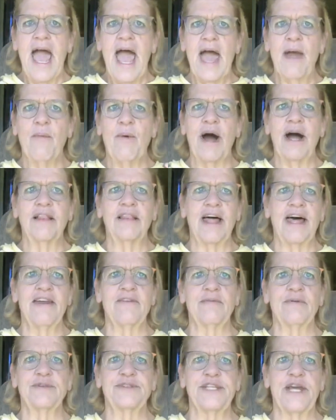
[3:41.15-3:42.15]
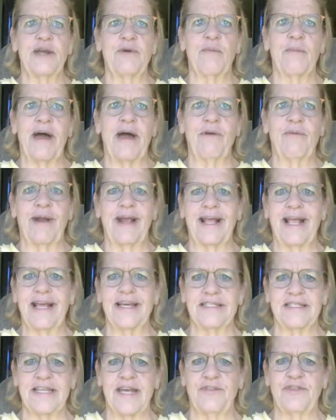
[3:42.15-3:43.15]
And while a lot of them will say, well, my rank
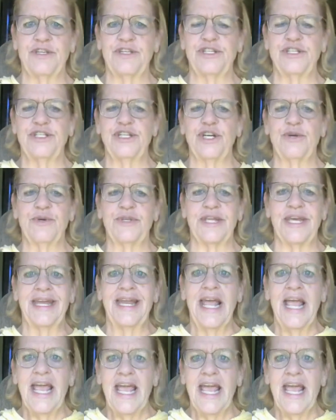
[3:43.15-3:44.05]
has nothing to do with it,